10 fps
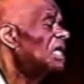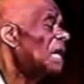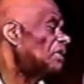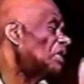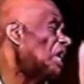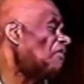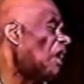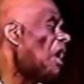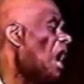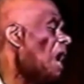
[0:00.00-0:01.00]
there was enough
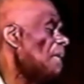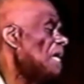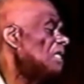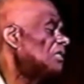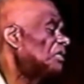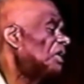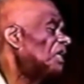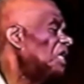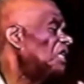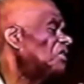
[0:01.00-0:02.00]
armies
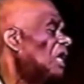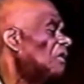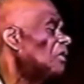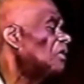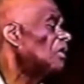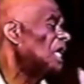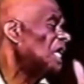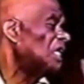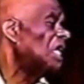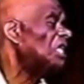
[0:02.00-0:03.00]
in
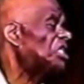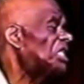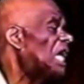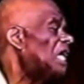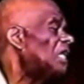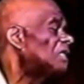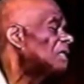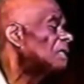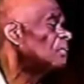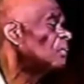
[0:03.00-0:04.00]
these
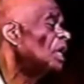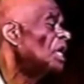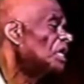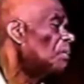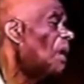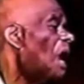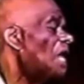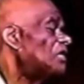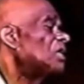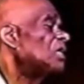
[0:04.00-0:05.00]
states to
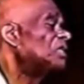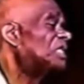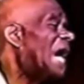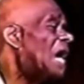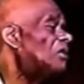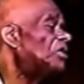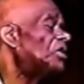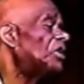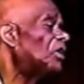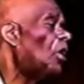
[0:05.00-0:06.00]
march down
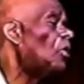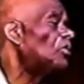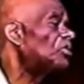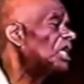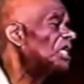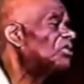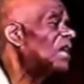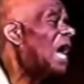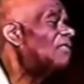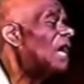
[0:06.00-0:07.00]
to the coast and to
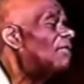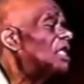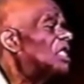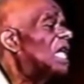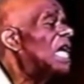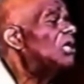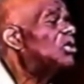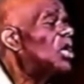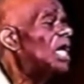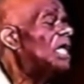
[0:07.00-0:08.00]
drive every
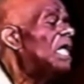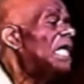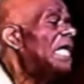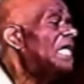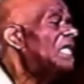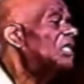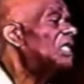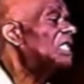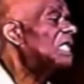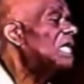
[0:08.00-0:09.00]
slave trader into
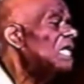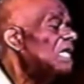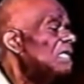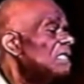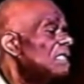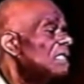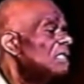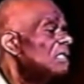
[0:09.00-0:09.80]
the sea.